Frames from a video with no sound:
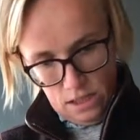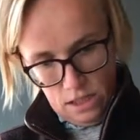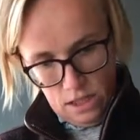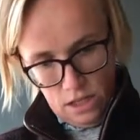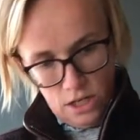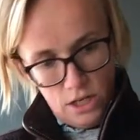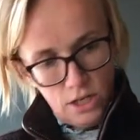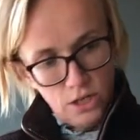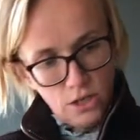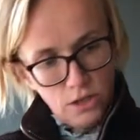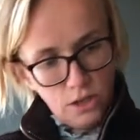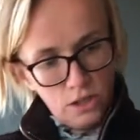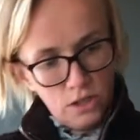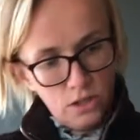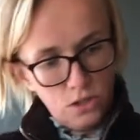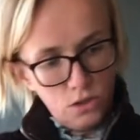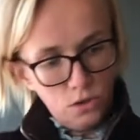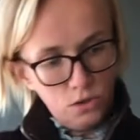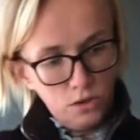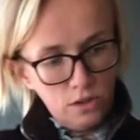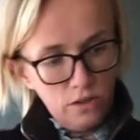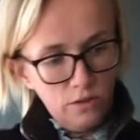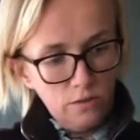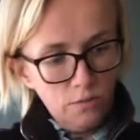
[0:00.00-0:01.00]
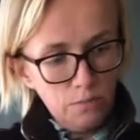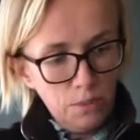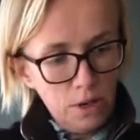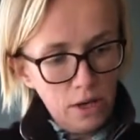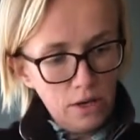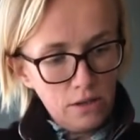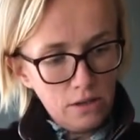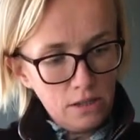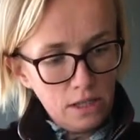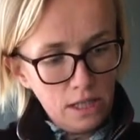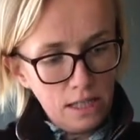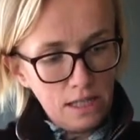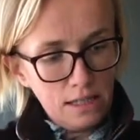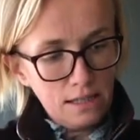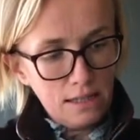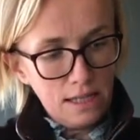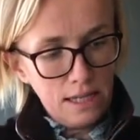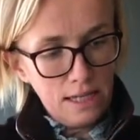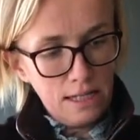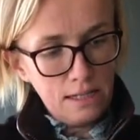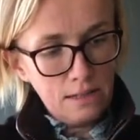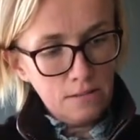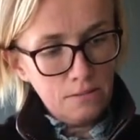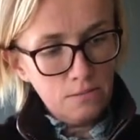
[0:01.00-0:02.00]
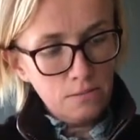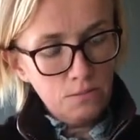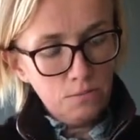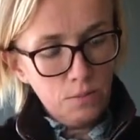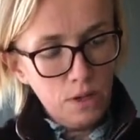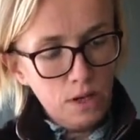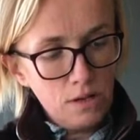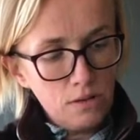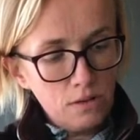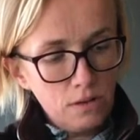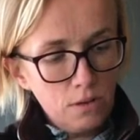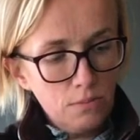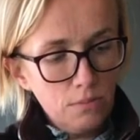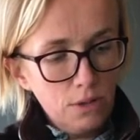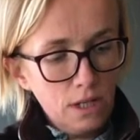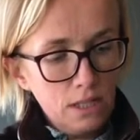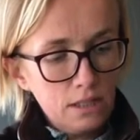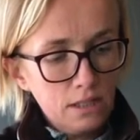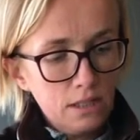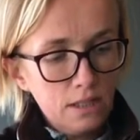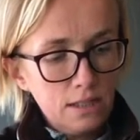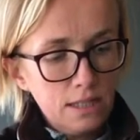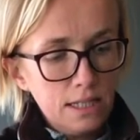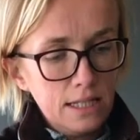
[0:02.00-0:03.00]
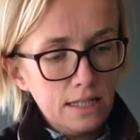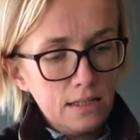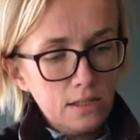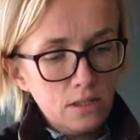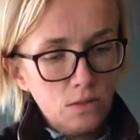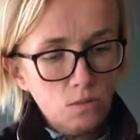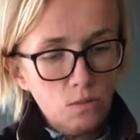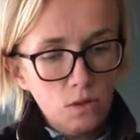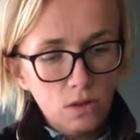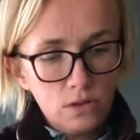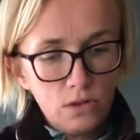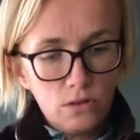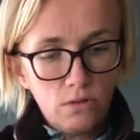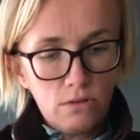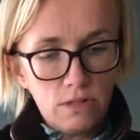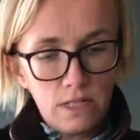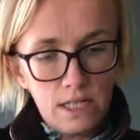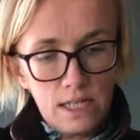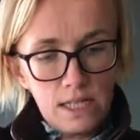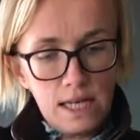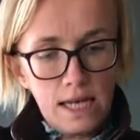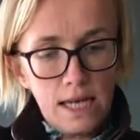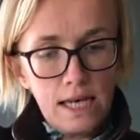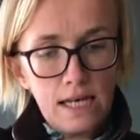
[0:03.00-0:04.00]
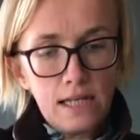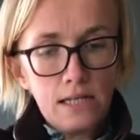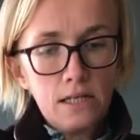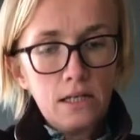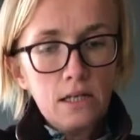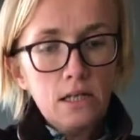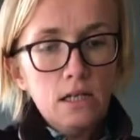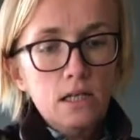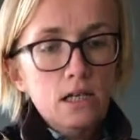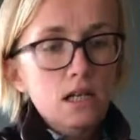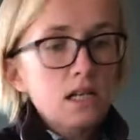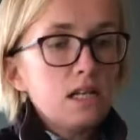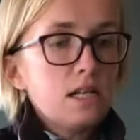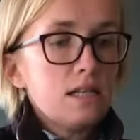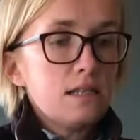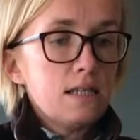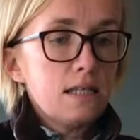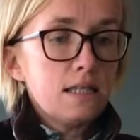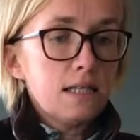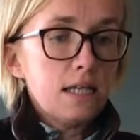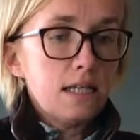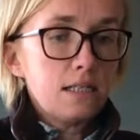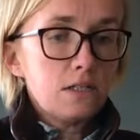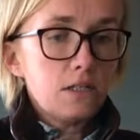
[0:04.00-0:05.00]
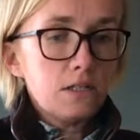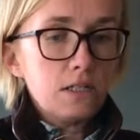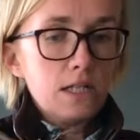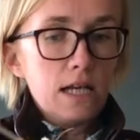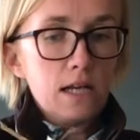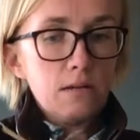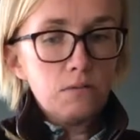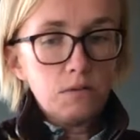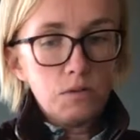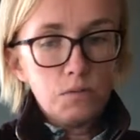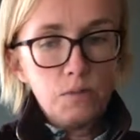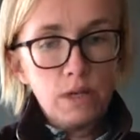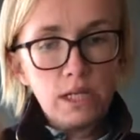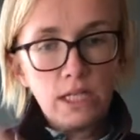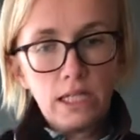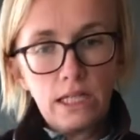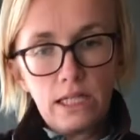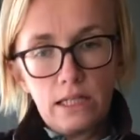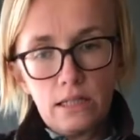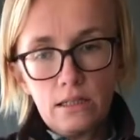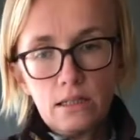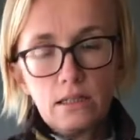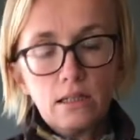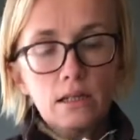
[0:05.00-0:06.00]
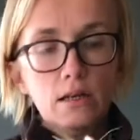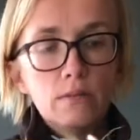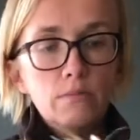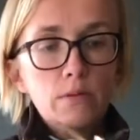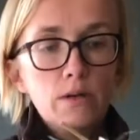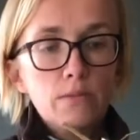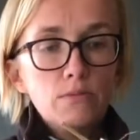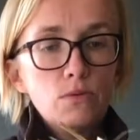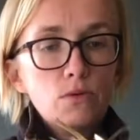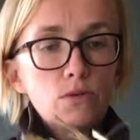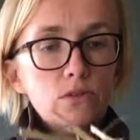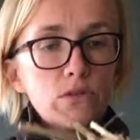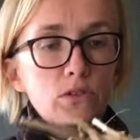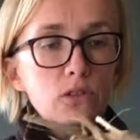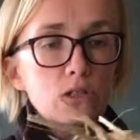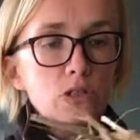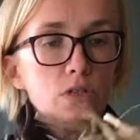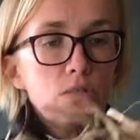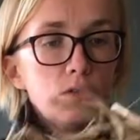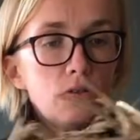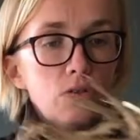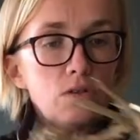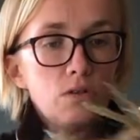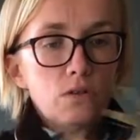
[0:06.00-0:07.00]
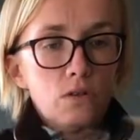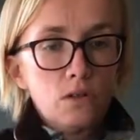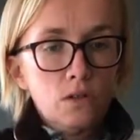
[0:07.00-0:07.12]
you can sort of poke the branches into what's already there, and I think that just helps make it a bit more secure.